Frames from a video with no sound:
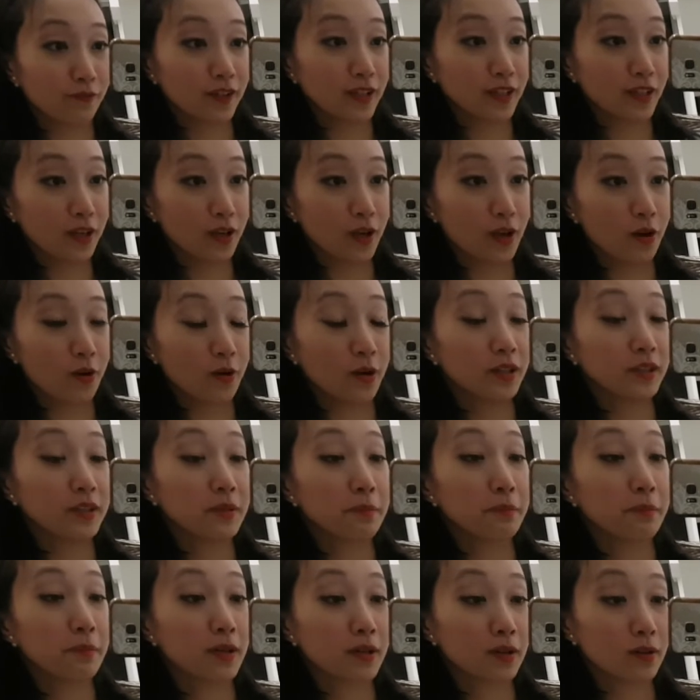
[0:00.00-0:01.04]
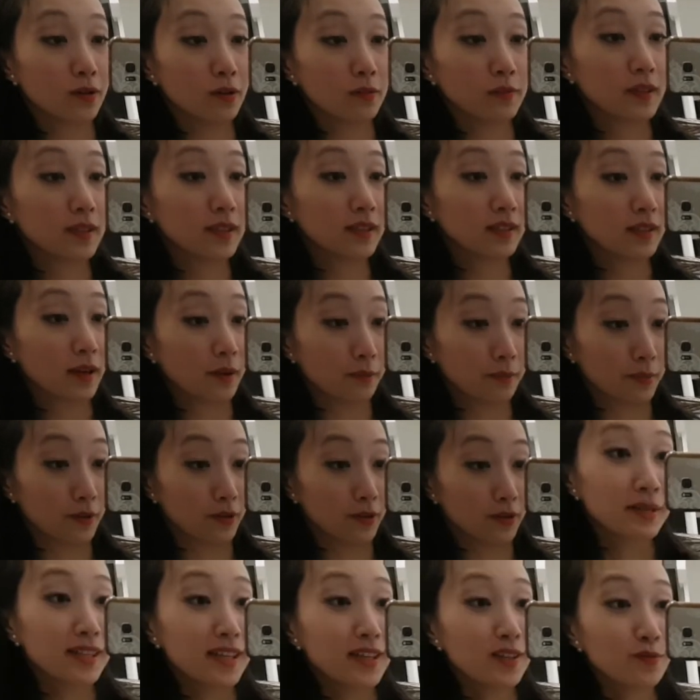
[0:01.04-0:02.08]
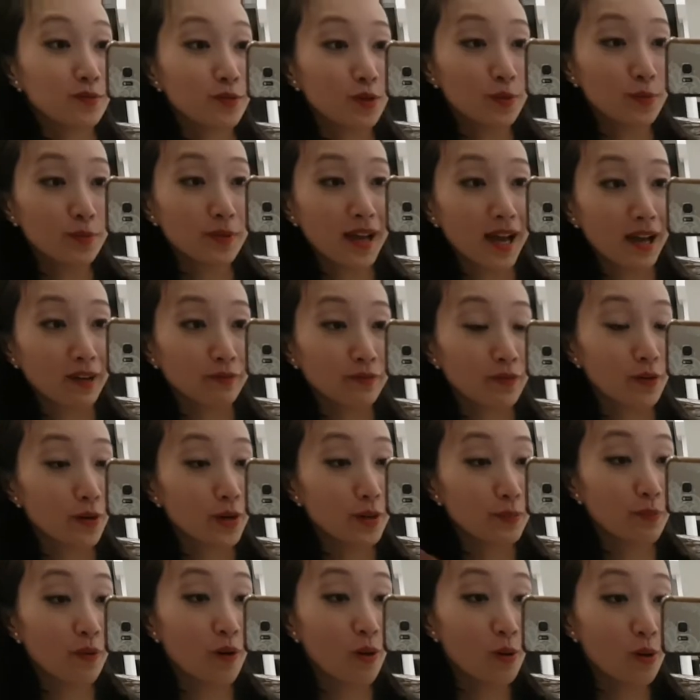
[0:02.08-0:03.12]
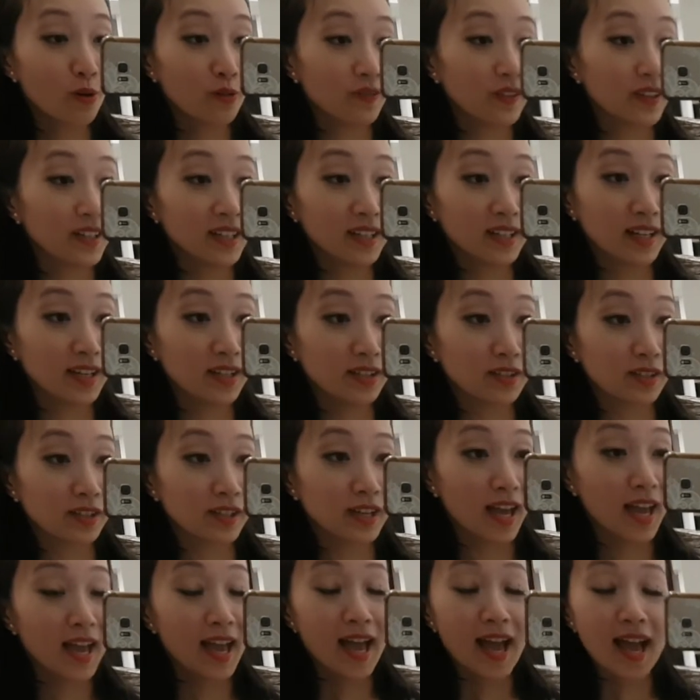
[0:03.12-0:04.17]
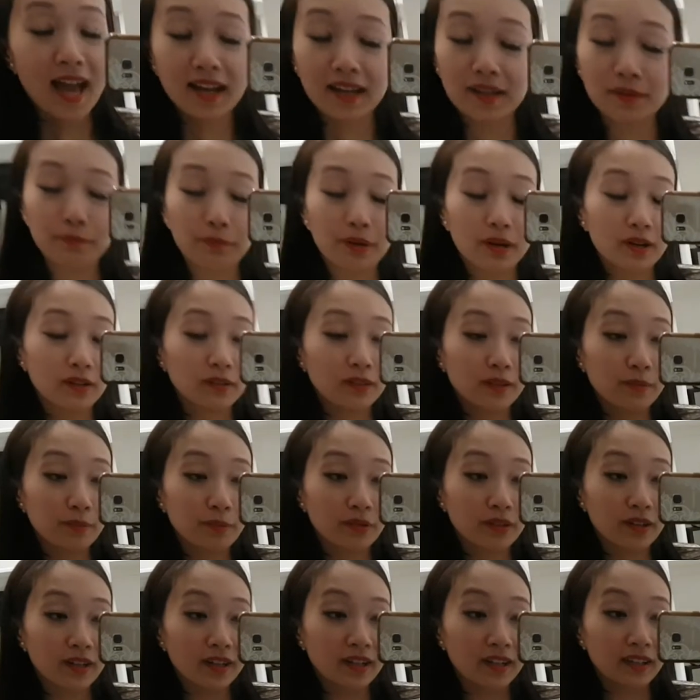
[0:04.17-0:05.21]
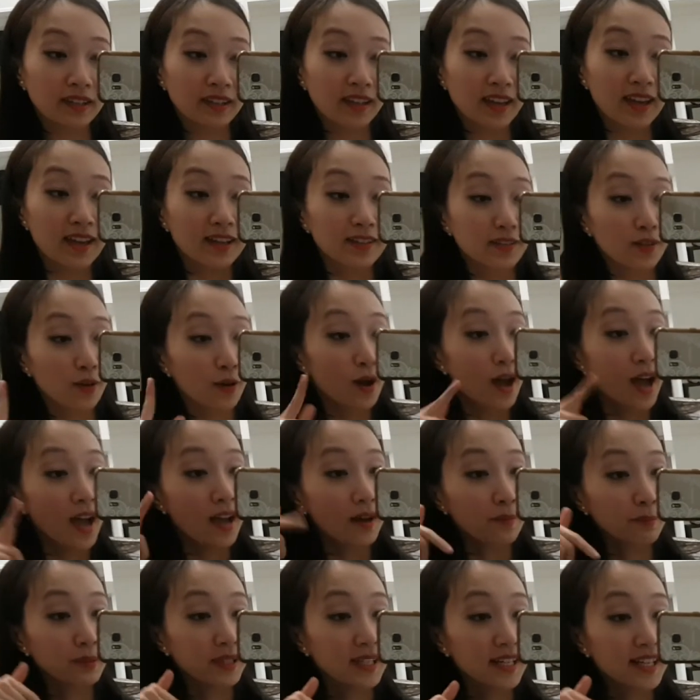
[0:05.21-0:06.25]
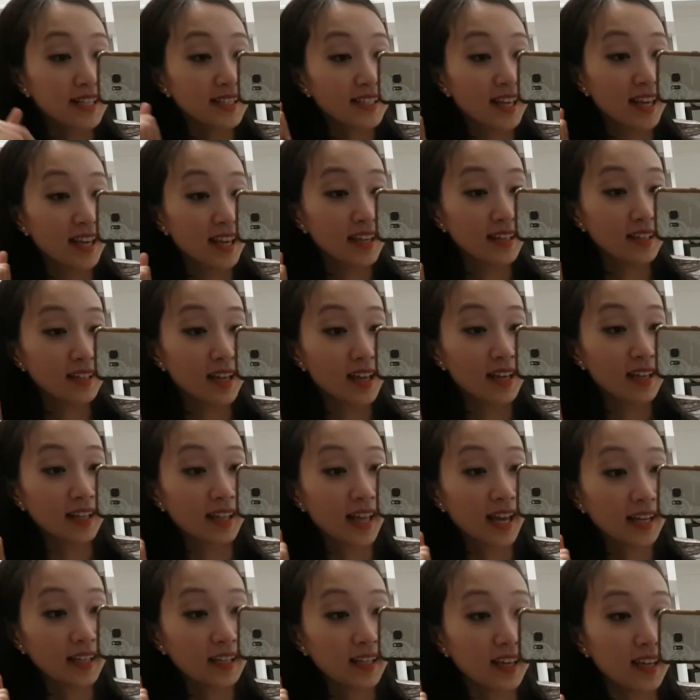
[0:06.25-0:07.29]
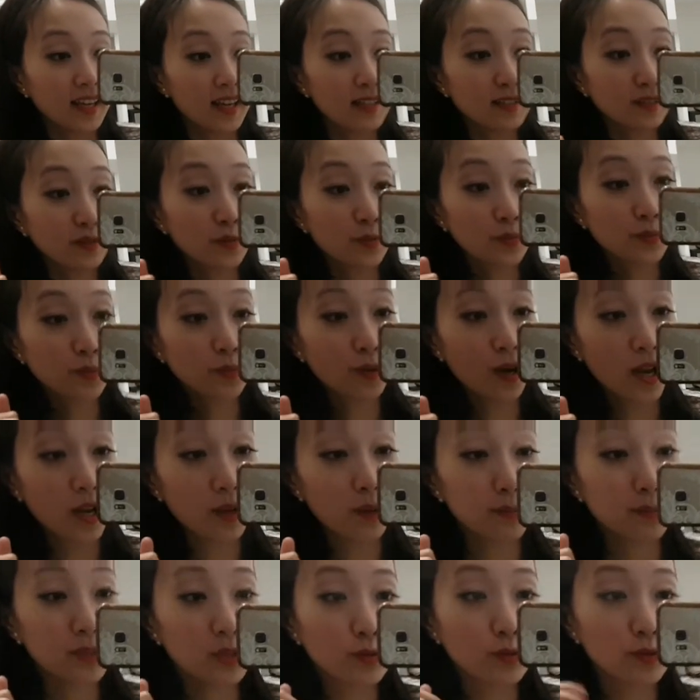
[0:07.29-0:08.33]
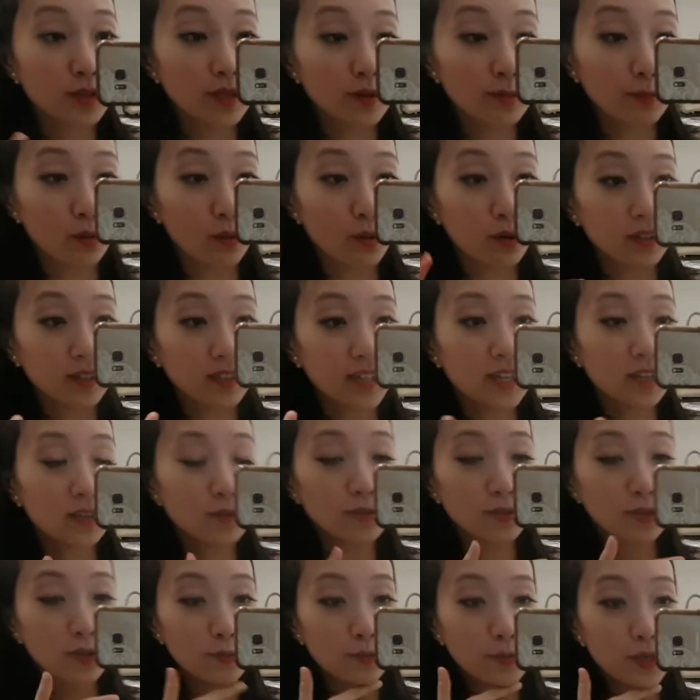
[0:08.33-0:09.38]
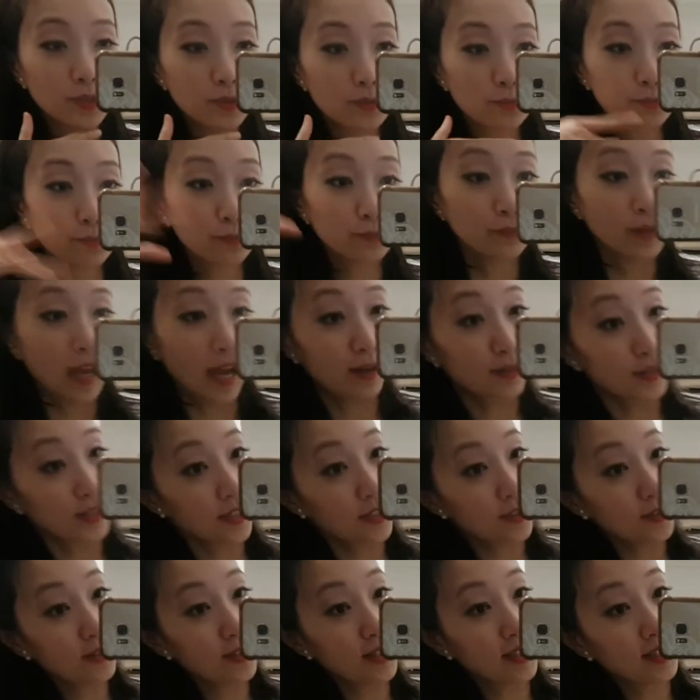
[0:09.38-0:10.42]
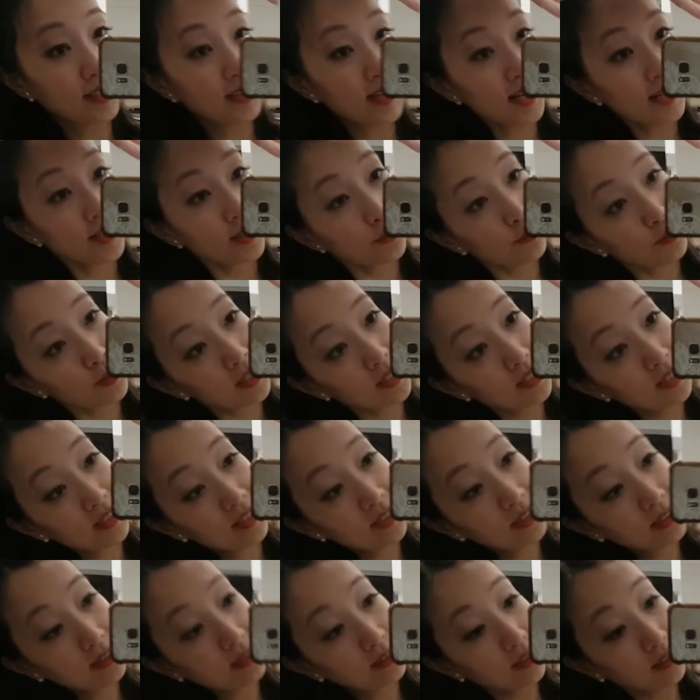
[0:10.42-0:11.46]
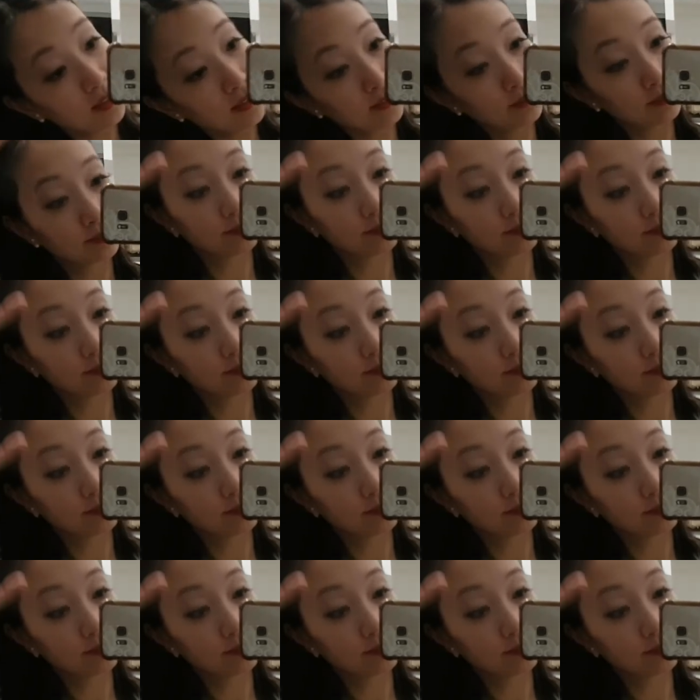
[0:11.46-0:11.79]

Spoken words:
video in the middle of the summer, but this room got very poor ventilation. I can barely breathe. So please hit like and subscribe to support. Thank you so much. I'll see you in the next one.